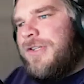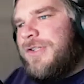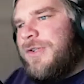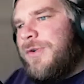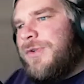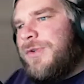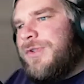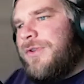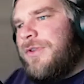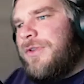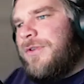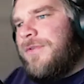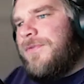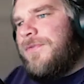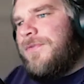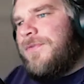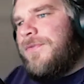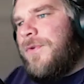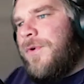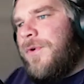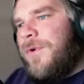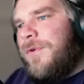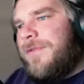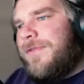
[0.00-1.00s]
is also the
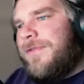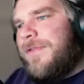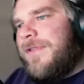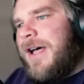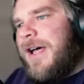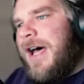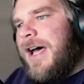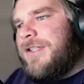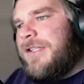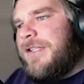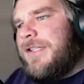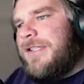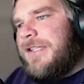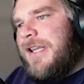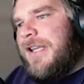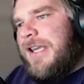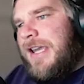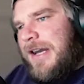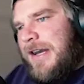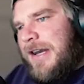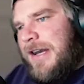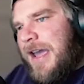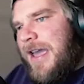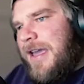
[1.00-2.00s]
4th largest
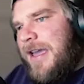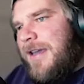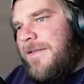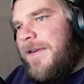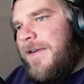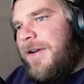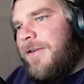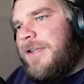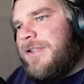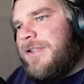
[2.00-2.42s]
in AFL